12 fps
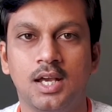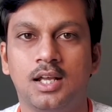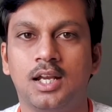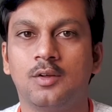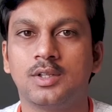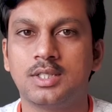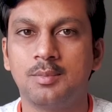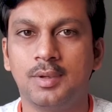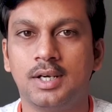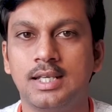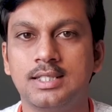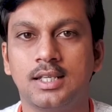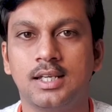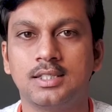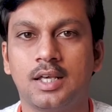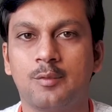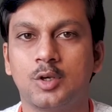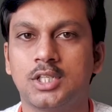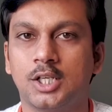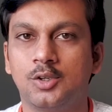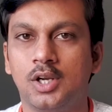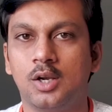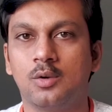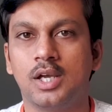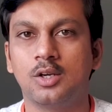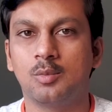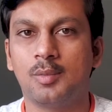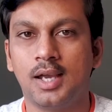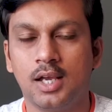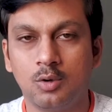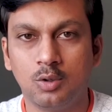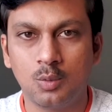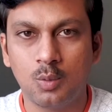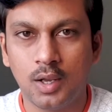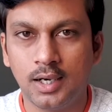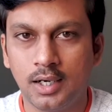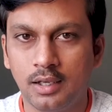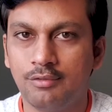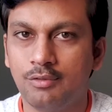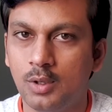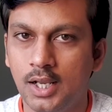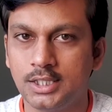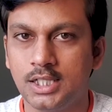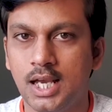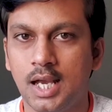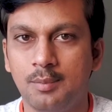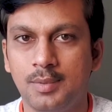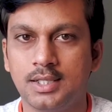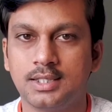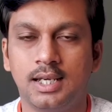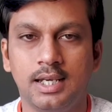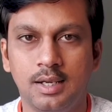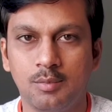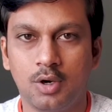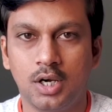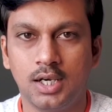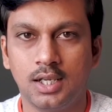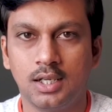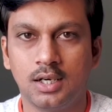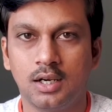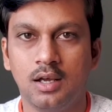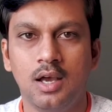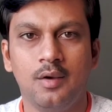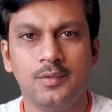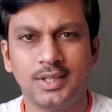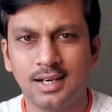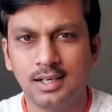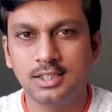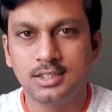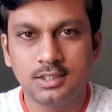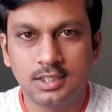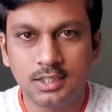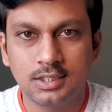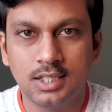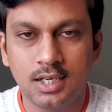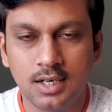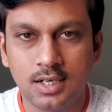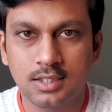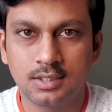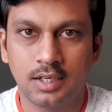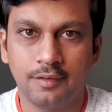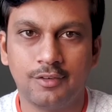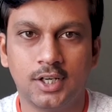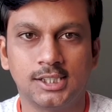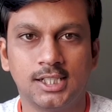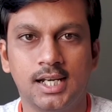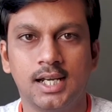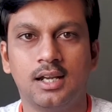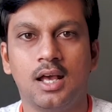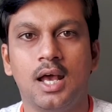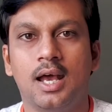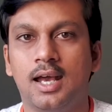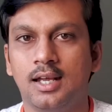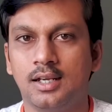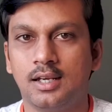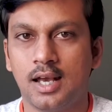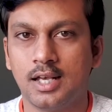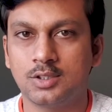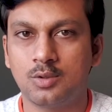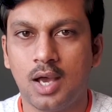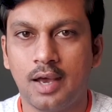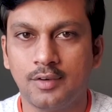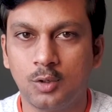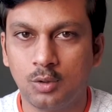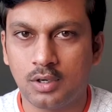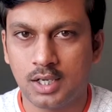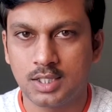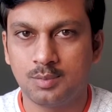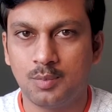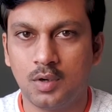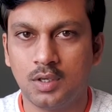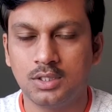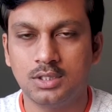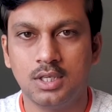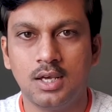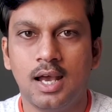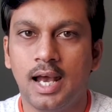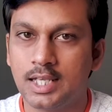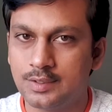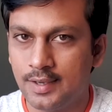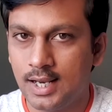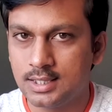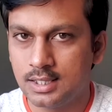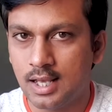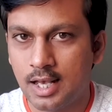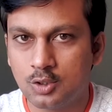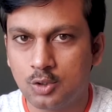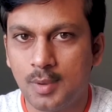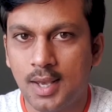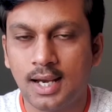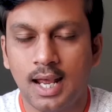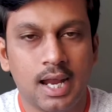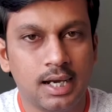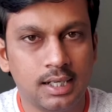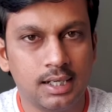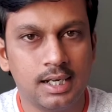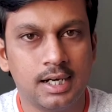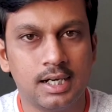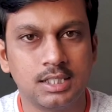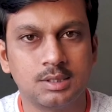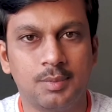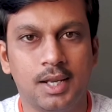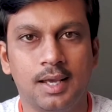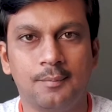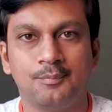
Now the simple reason is I was actually looking to buy a good quality full HD IPS LED monitor with at least 60 Hz refresh rate and it has to have a good response as well as it has to be an anti-glare display.